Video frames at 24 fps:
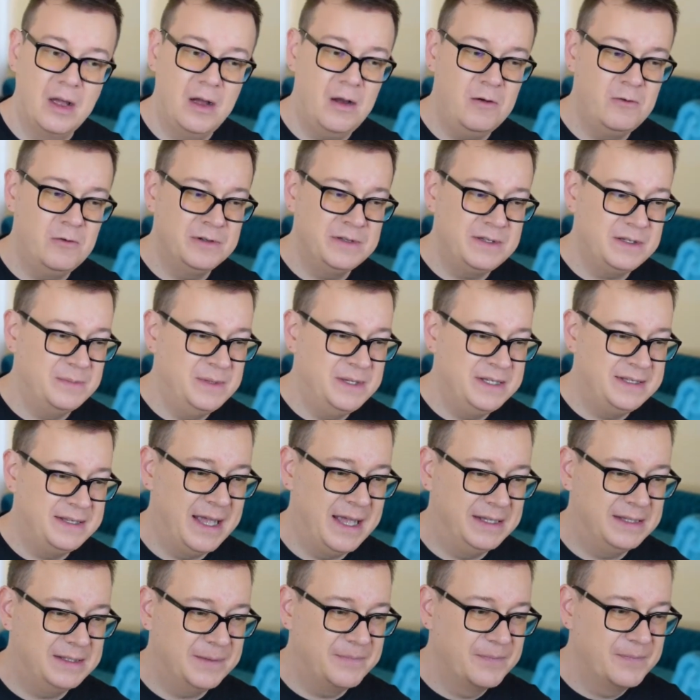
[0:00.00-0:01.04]
How awesome
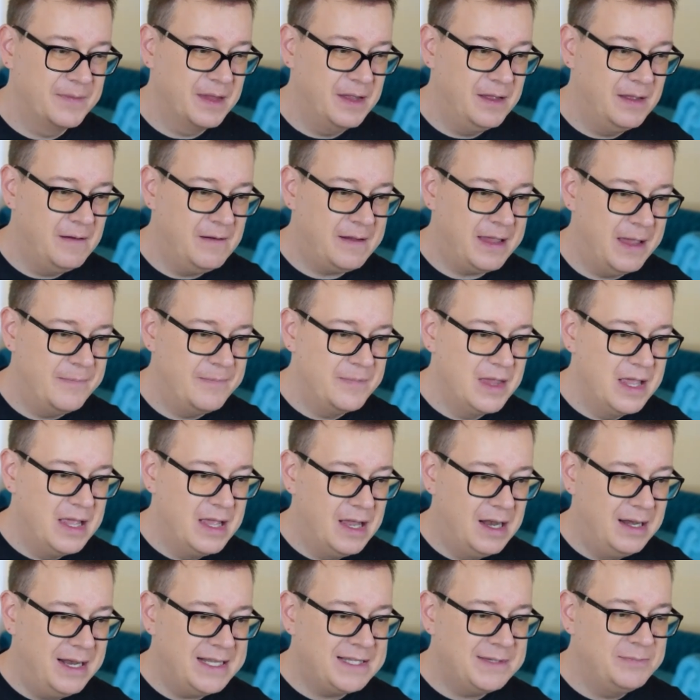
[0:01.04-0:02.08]
that? Okay,
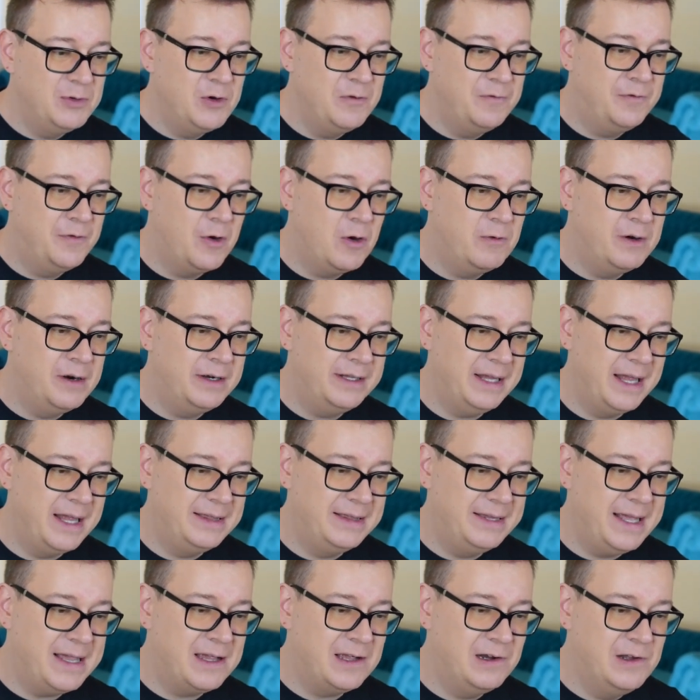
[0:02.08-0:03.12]
let's move forward
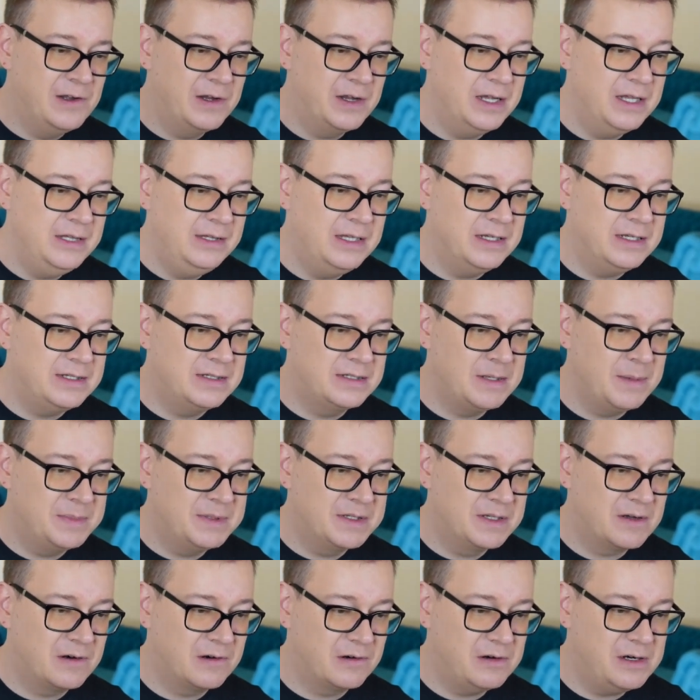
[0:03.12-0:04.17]
and take a look at the
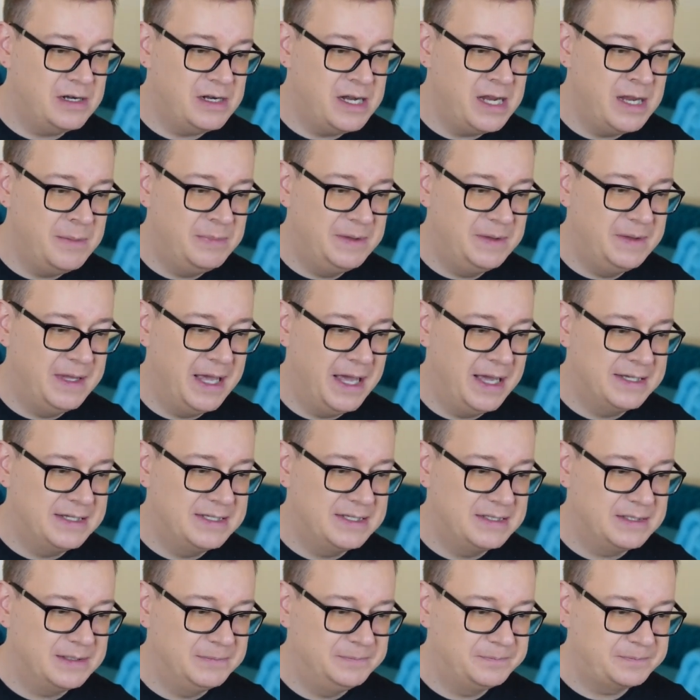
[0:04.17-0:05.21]
subscribe
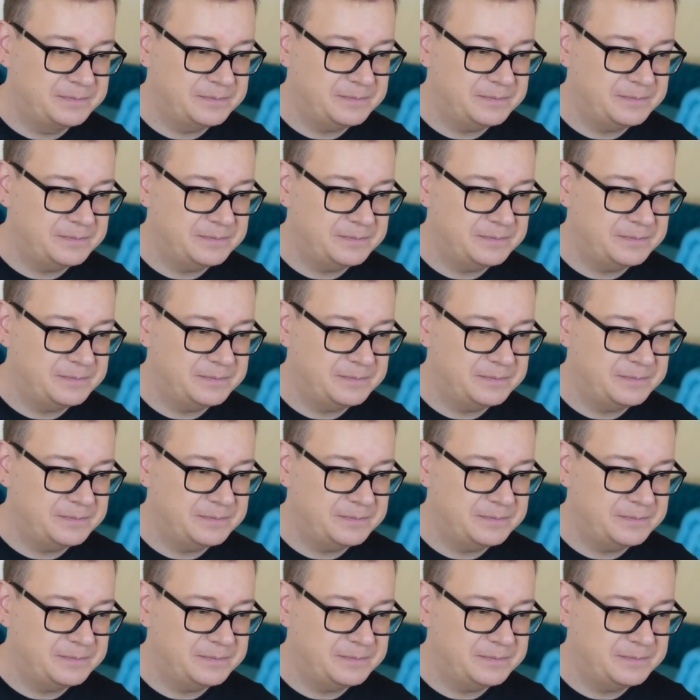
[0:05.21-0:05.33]
text.